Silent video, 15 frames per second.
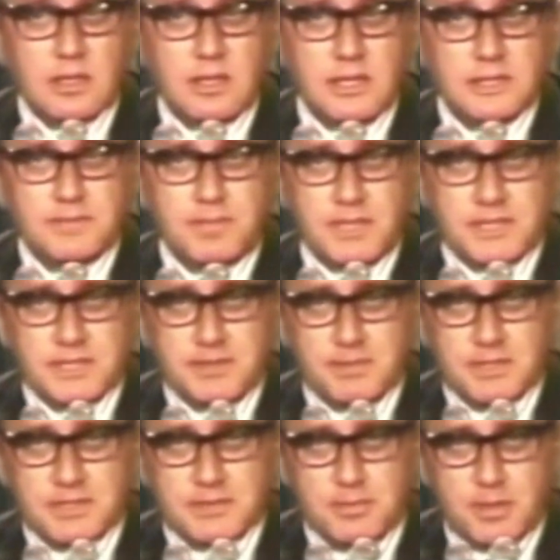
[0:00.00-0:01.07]
These
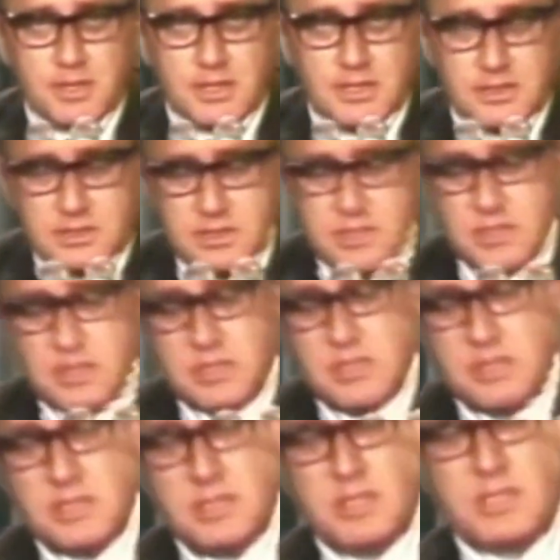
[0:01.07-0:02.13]
principles were
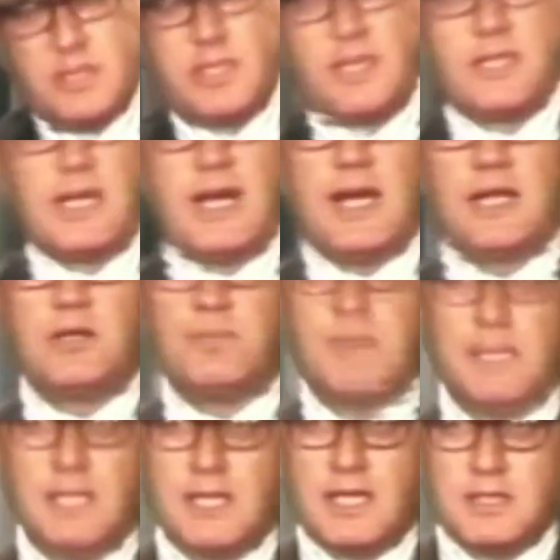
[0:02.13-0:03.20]
that there had to
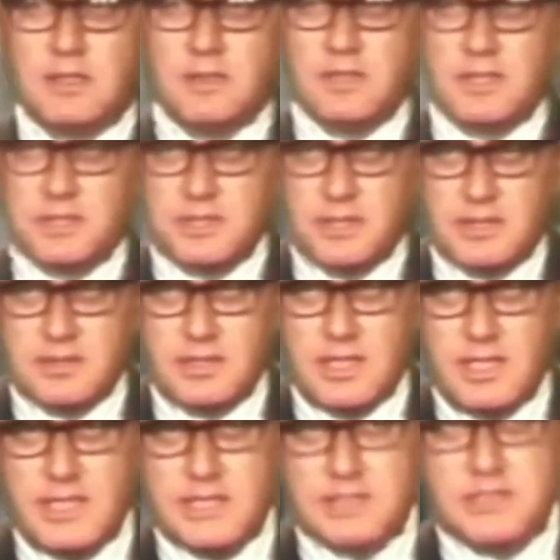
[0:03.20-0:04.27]
be an unconditional
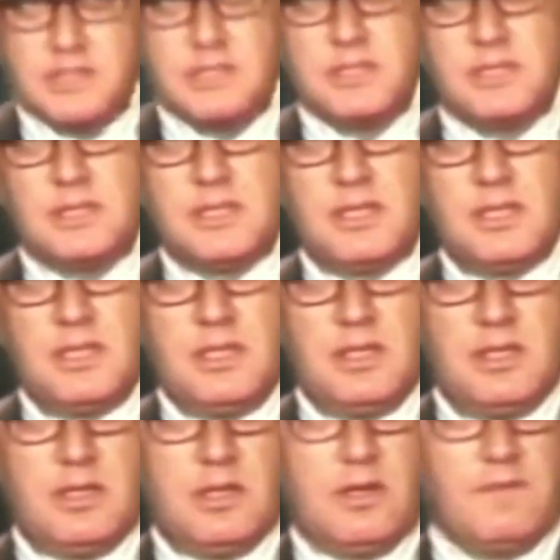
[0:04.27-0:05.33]
release
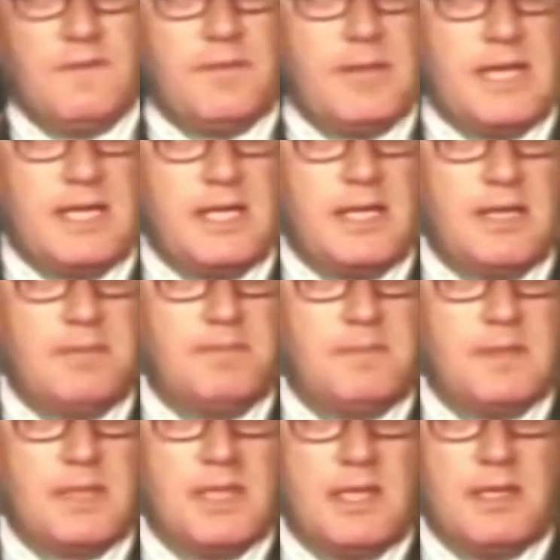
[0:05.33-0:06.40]
of American
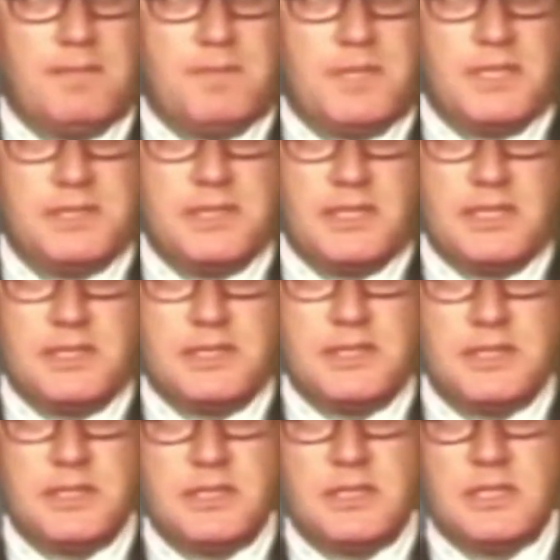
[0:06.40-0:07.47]
uh,
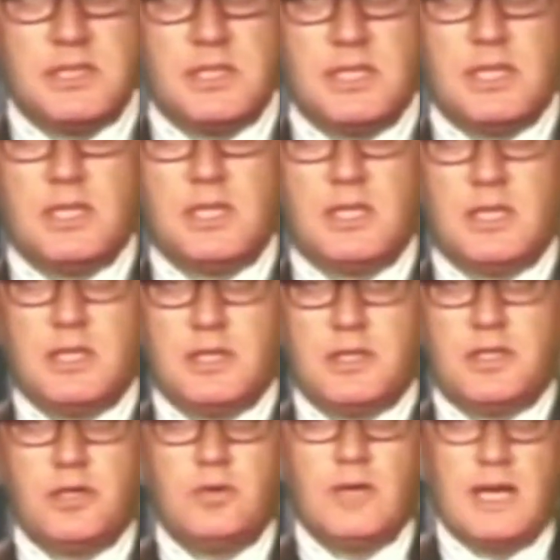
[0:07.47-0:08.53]
prisoners
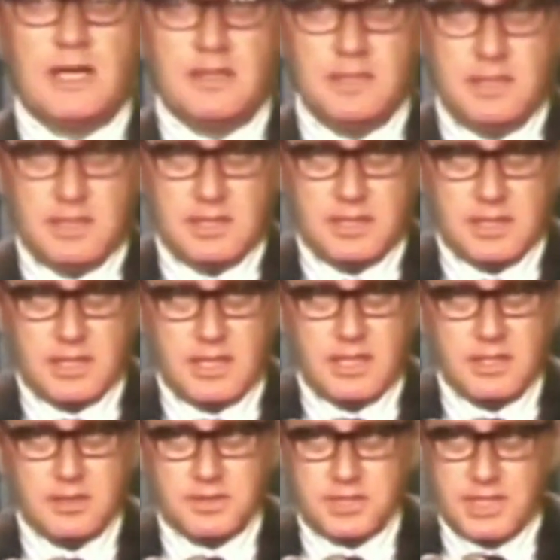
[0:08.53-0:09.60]
throughout
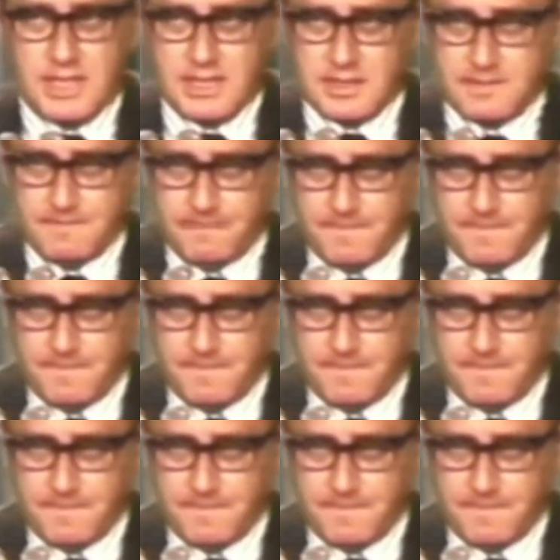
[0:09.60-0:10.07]
Indochina.